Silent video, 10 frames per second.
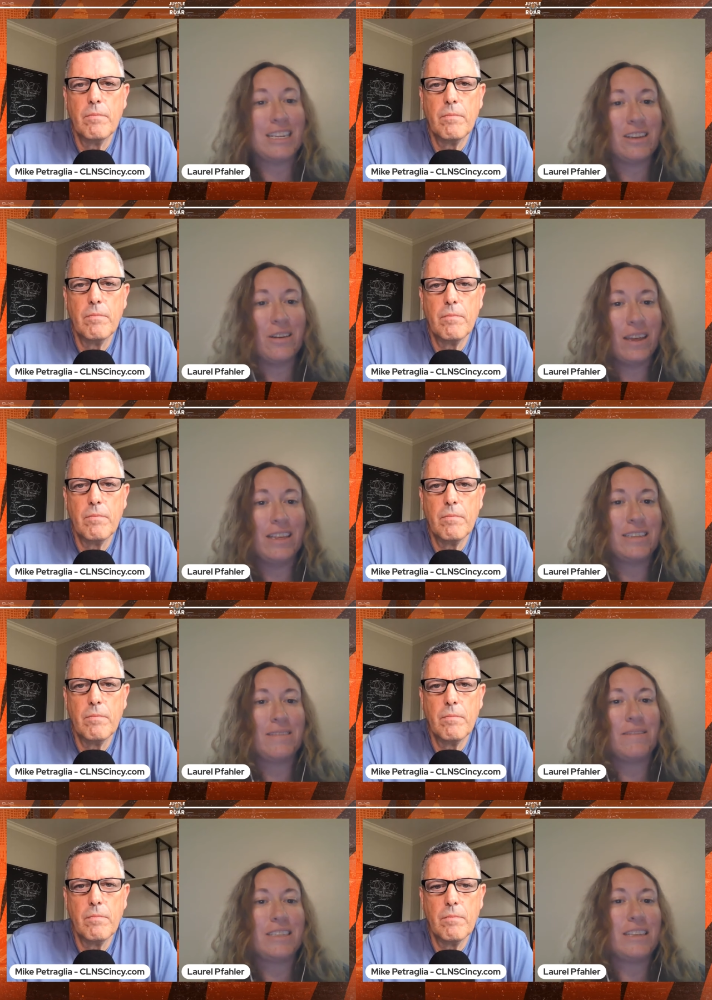Speaker 1: of saw it this
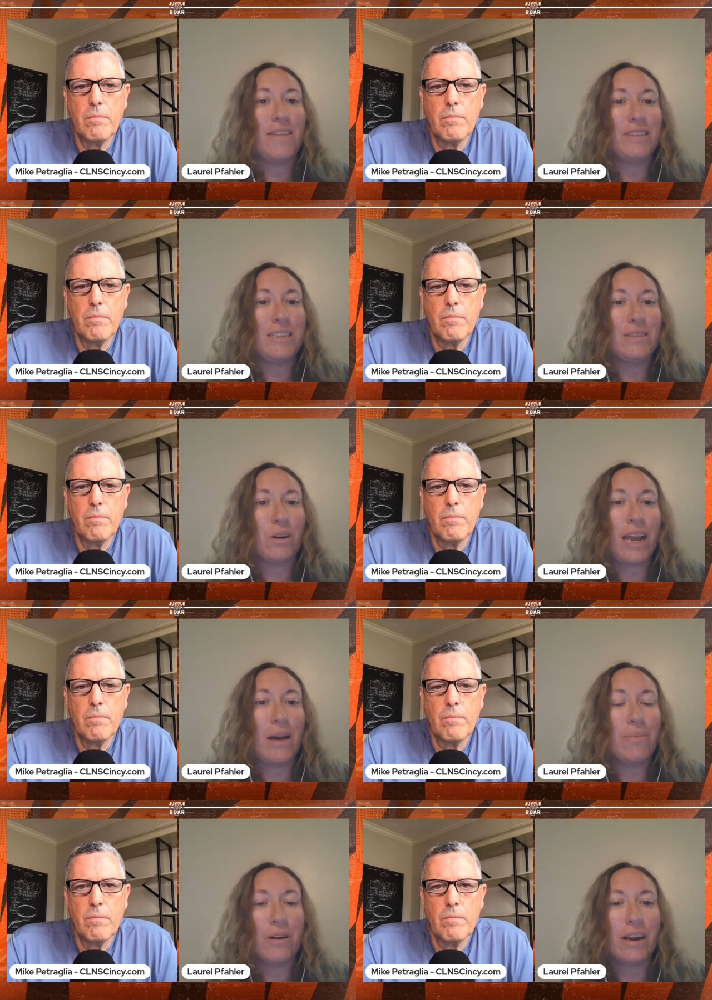this offseason workout
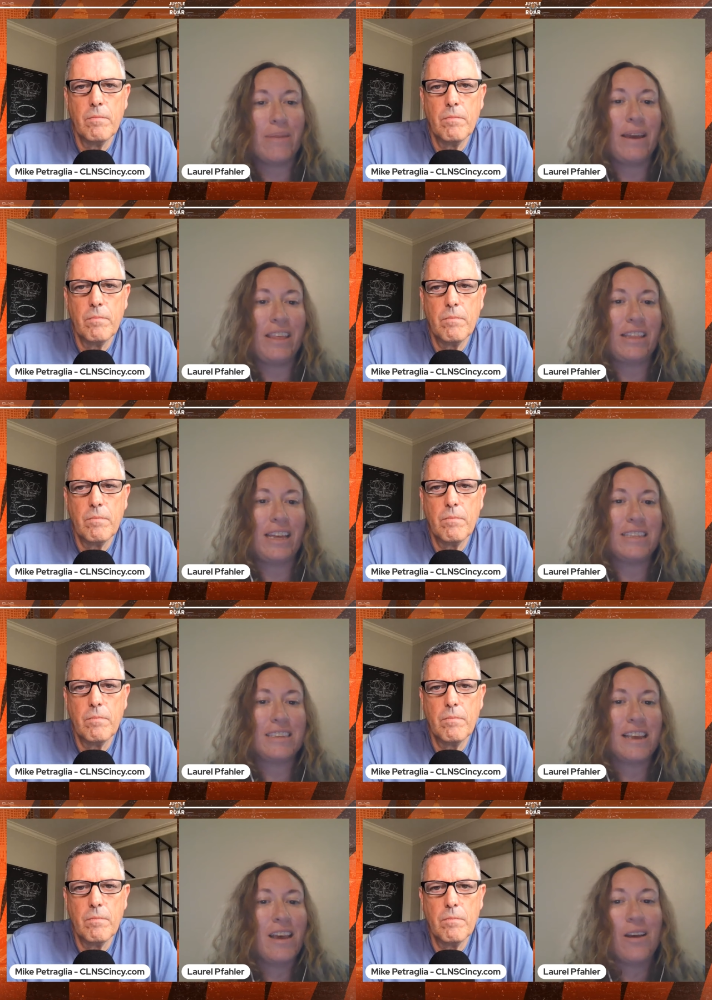program i think that's
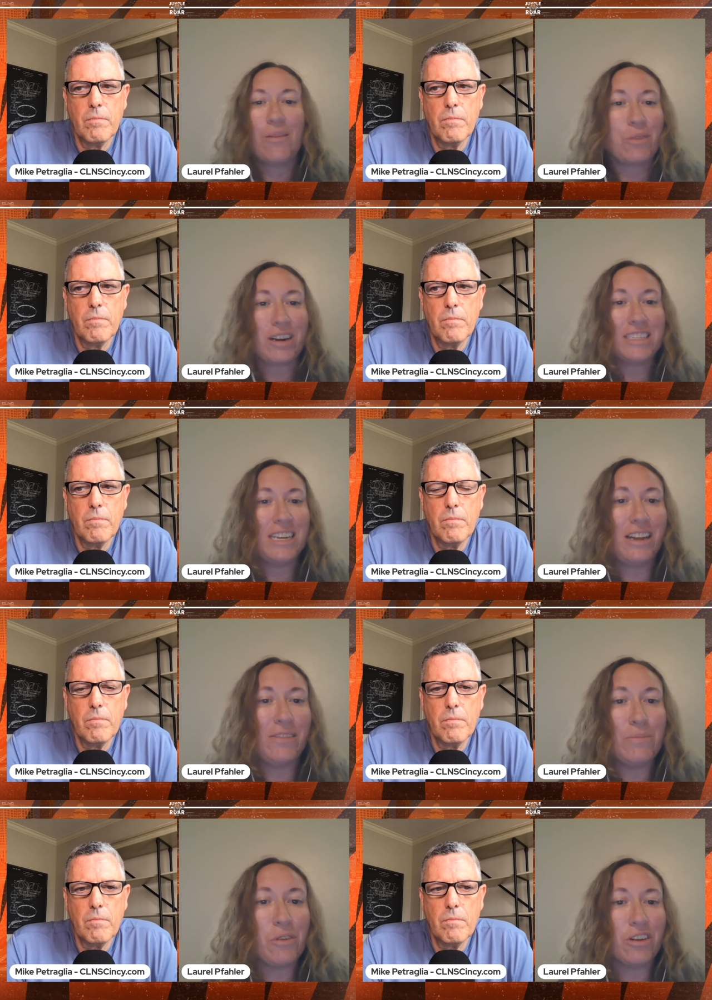we're going to see it even
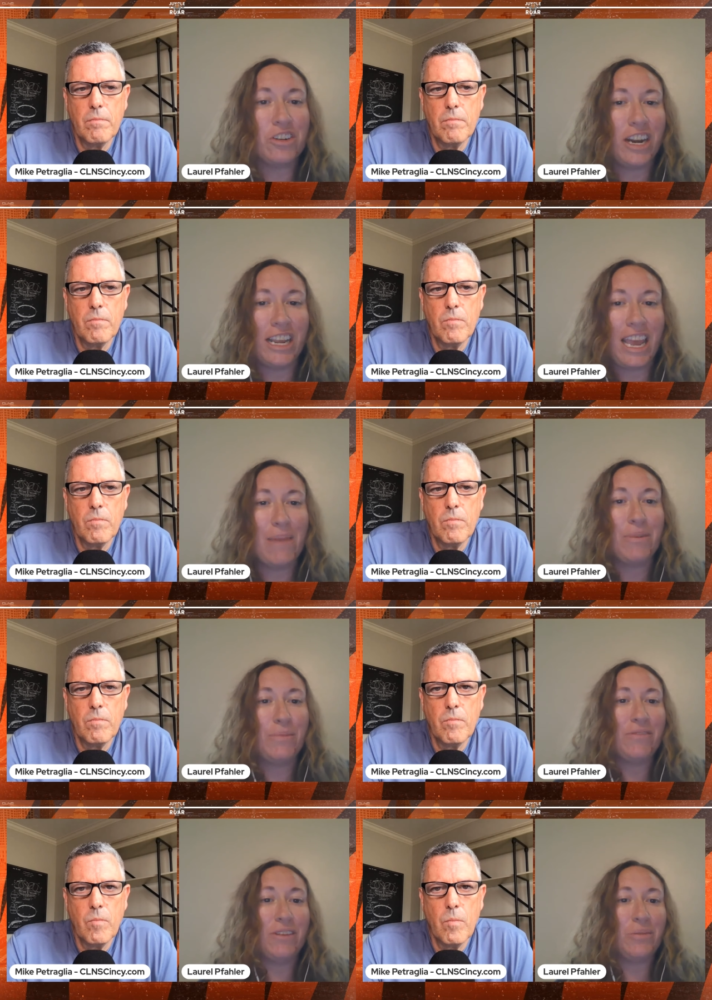more in training camp it'll be
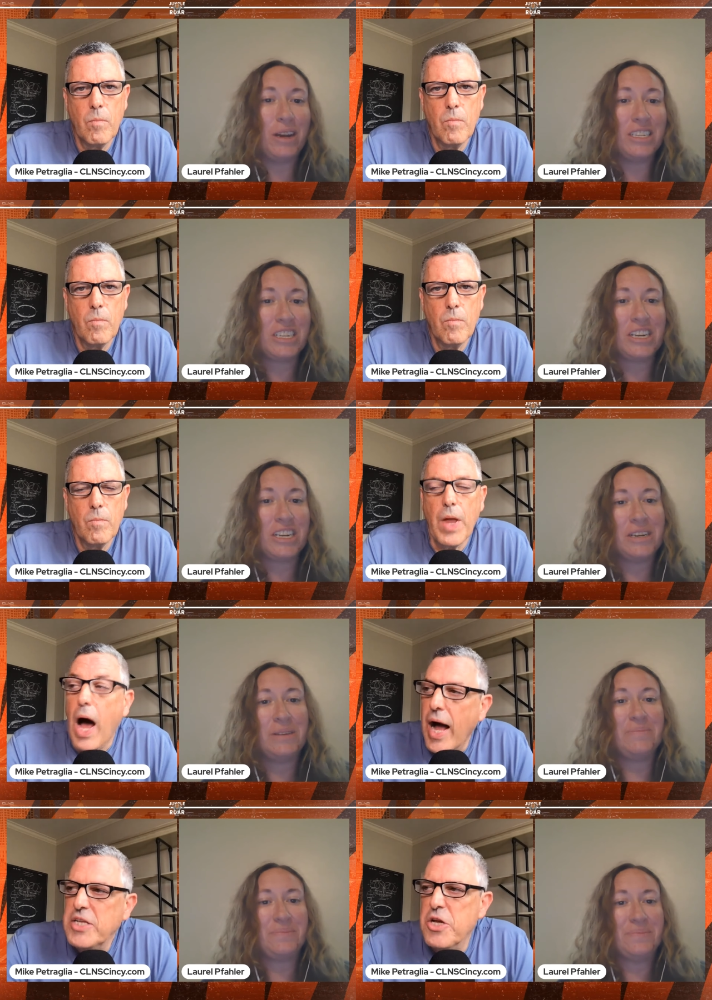fun to watch
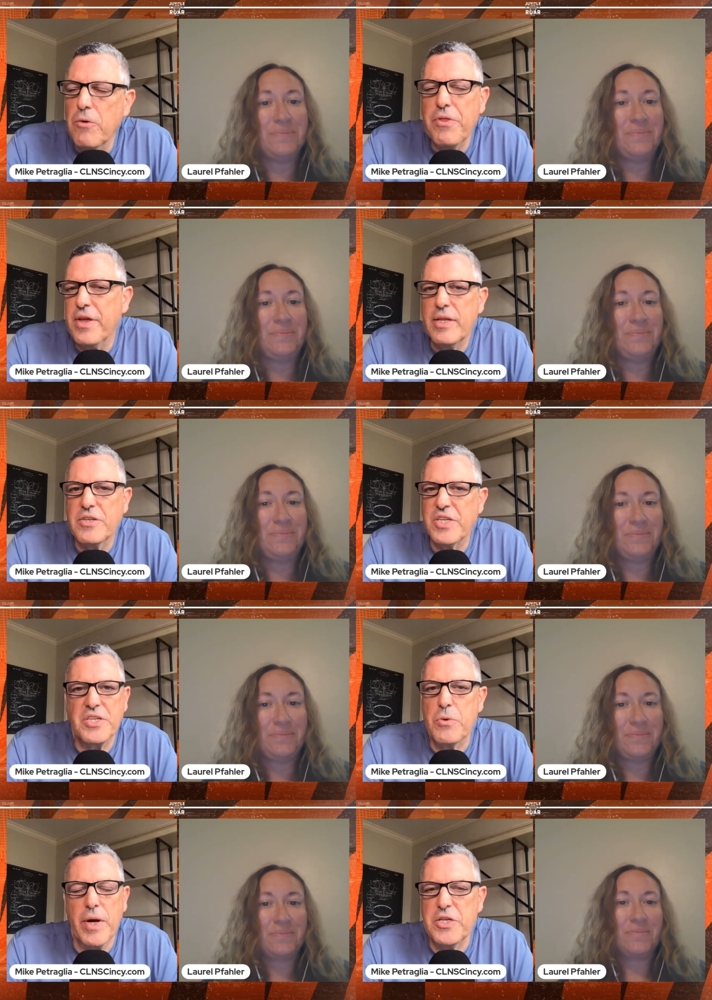
Speaker 2: I don't think the
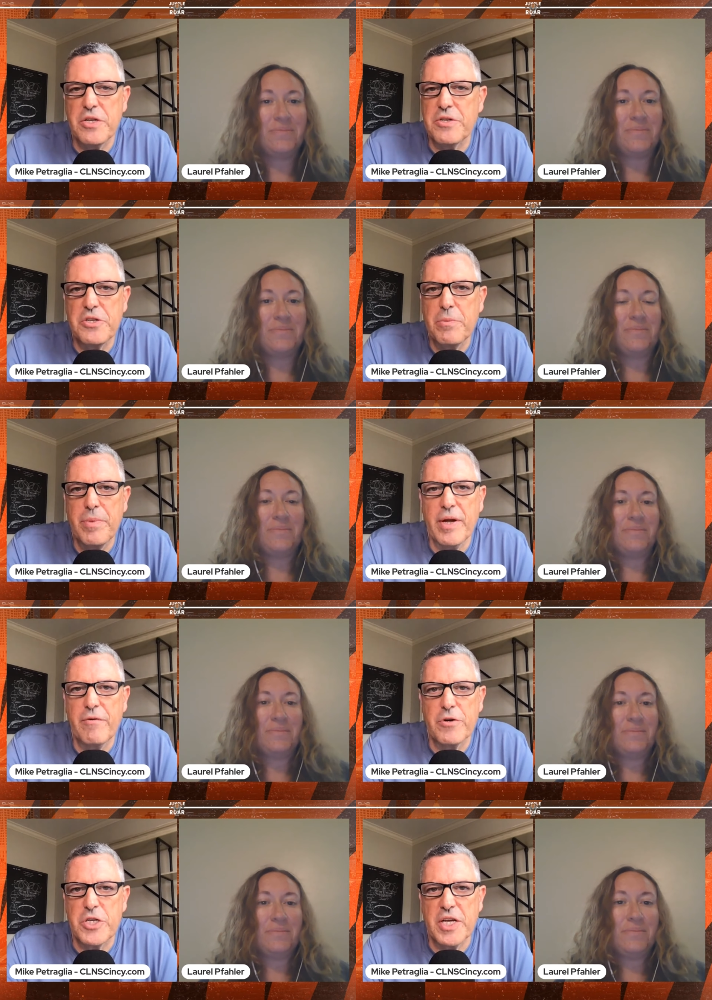situation's too big
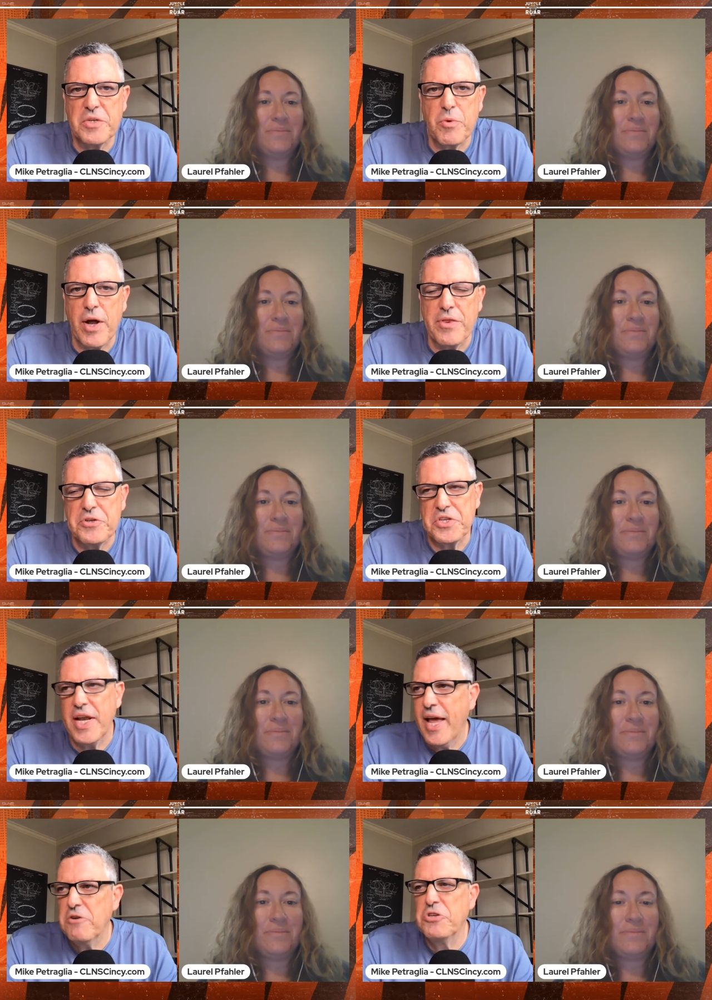for Chase Brown. There's an
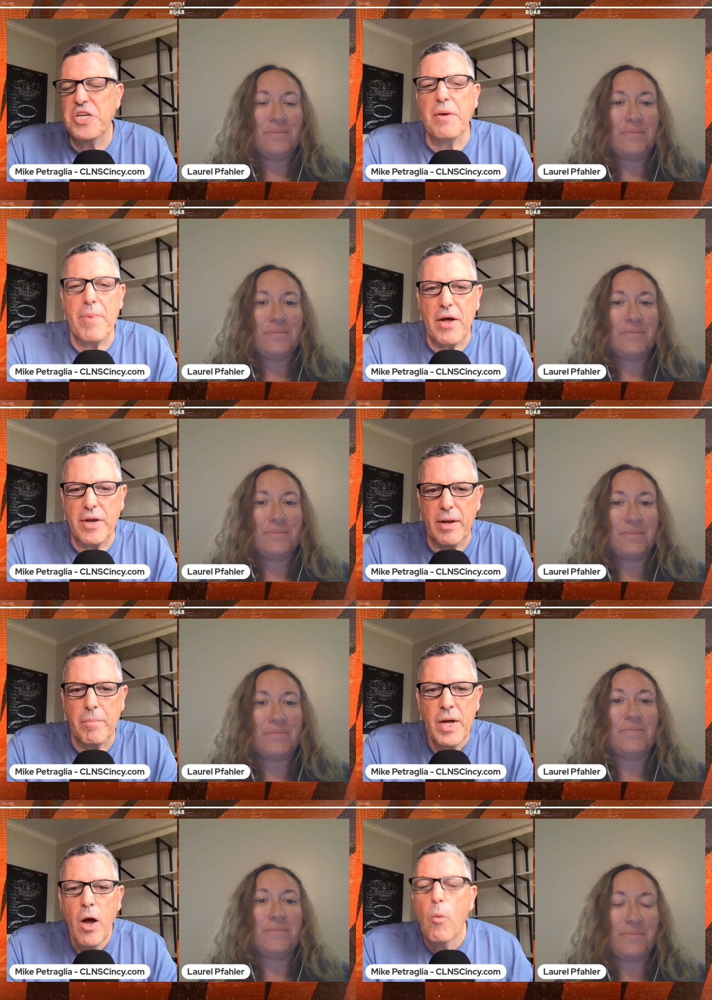energy about him.
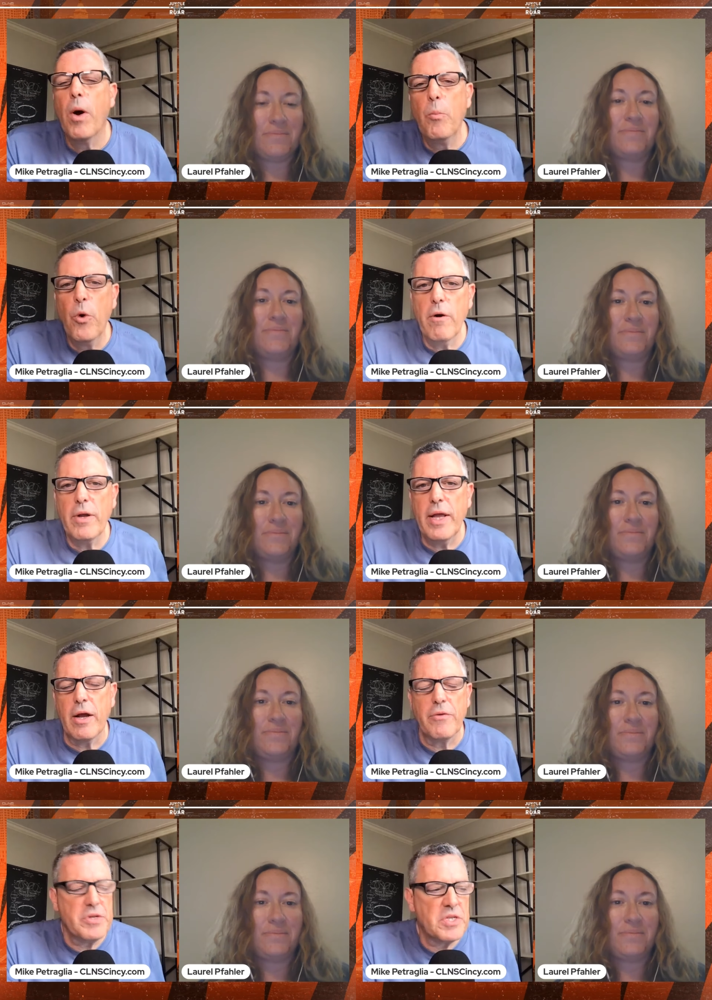When we're, you
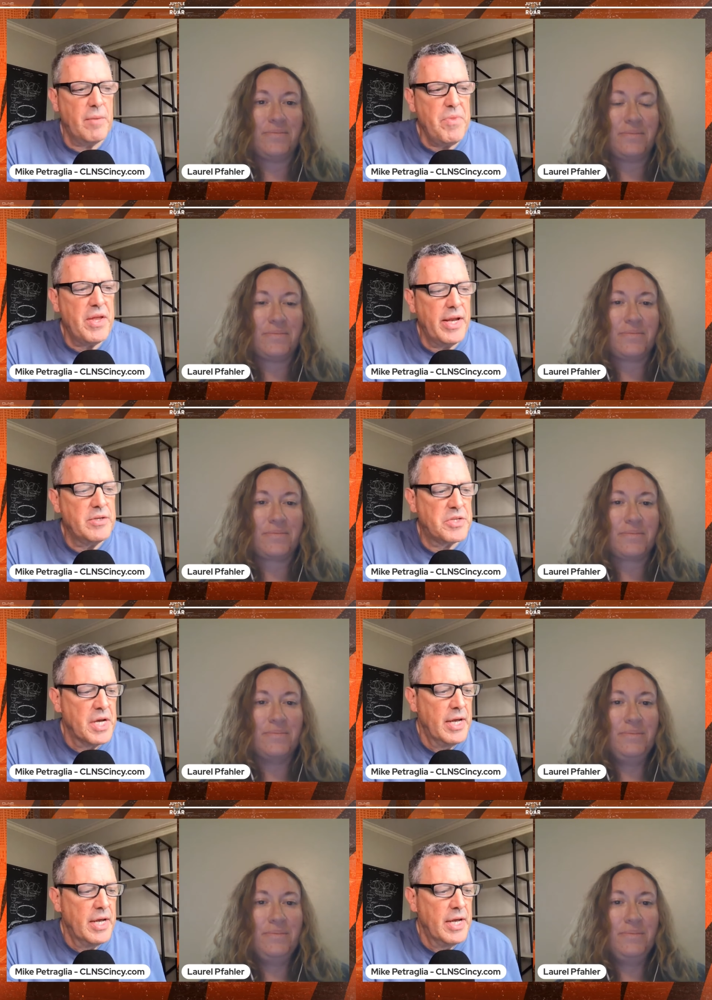know, some things